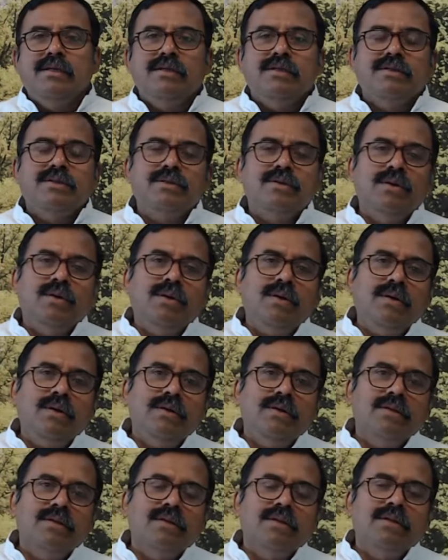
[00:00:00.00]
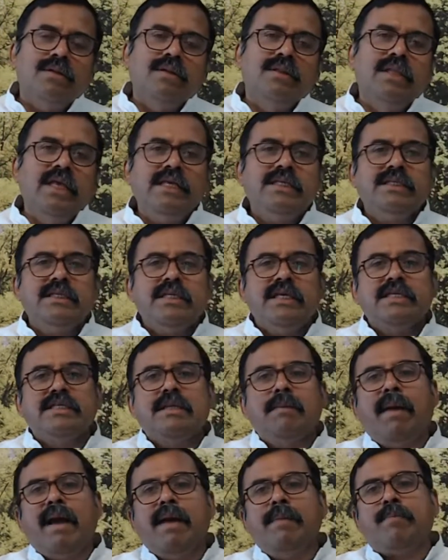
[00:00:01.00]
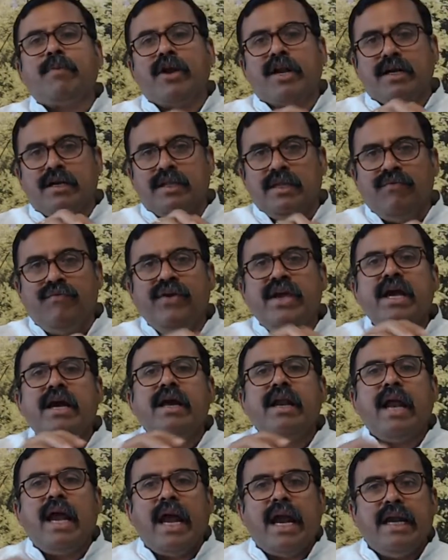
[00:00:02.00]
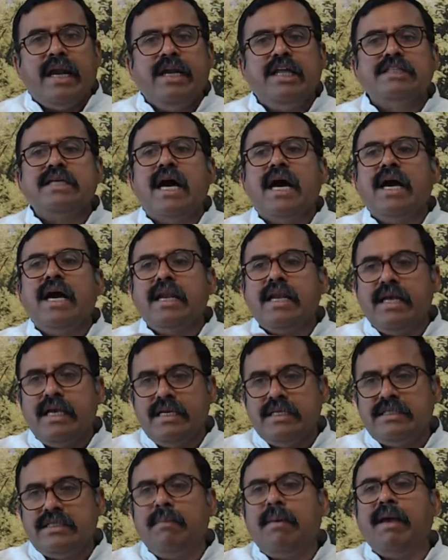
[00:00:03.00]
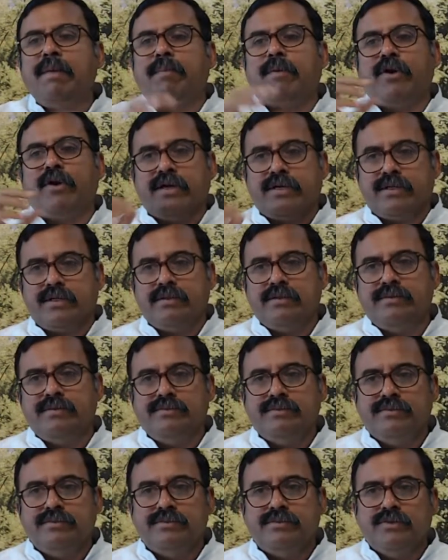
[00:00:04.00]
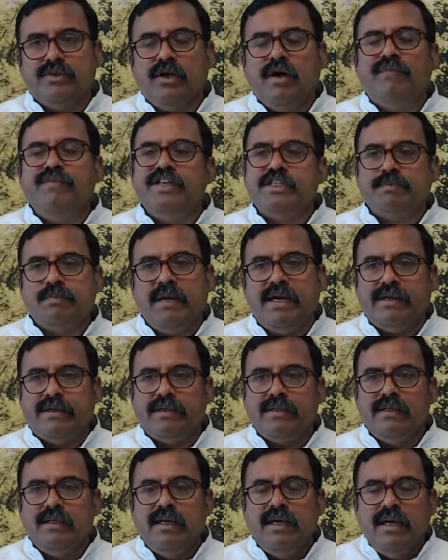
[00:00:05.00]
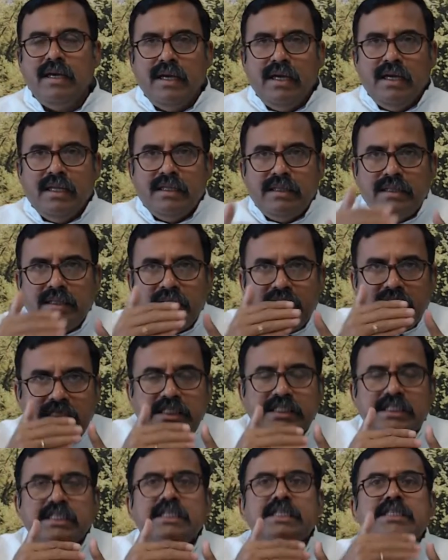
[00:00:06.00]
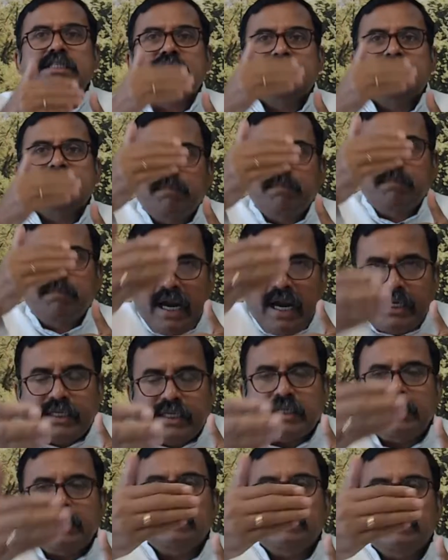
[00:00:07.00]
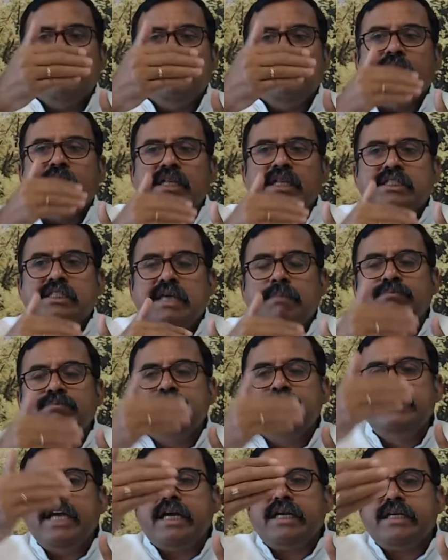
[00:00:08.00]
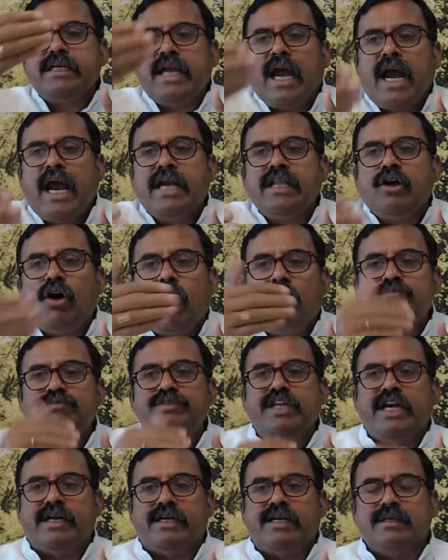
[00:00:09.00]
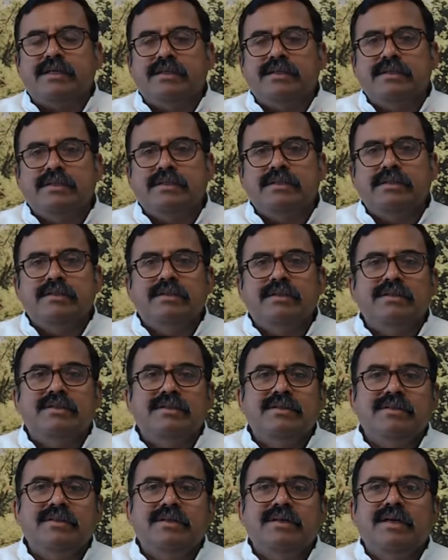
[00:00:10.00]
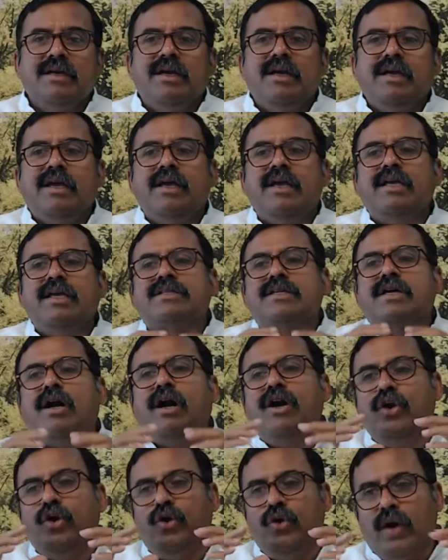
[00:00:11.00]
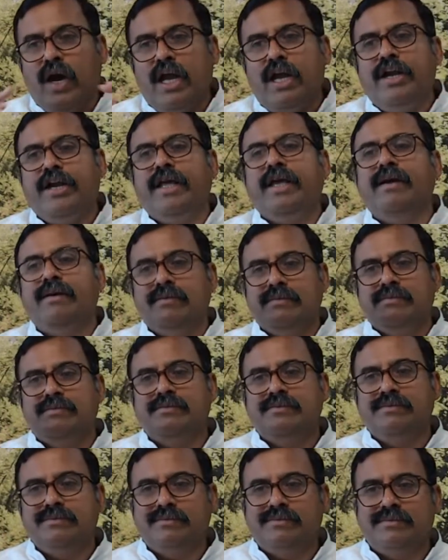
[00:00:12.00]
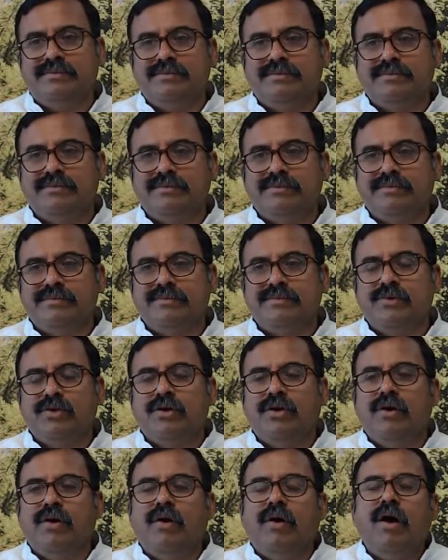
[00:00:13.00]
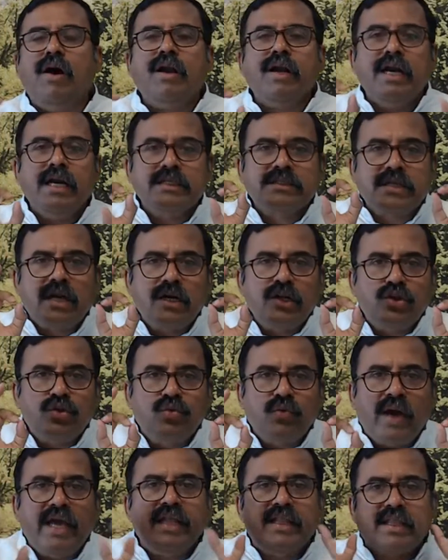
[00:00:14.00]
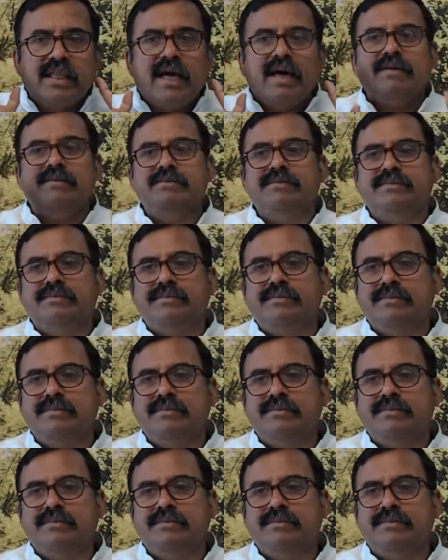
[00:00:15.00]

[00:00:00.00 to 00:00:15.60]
So this is the byproduct. The fear and desire is the byproduct of this split. This split between the subject and object is called duality, or it is called Dvaita.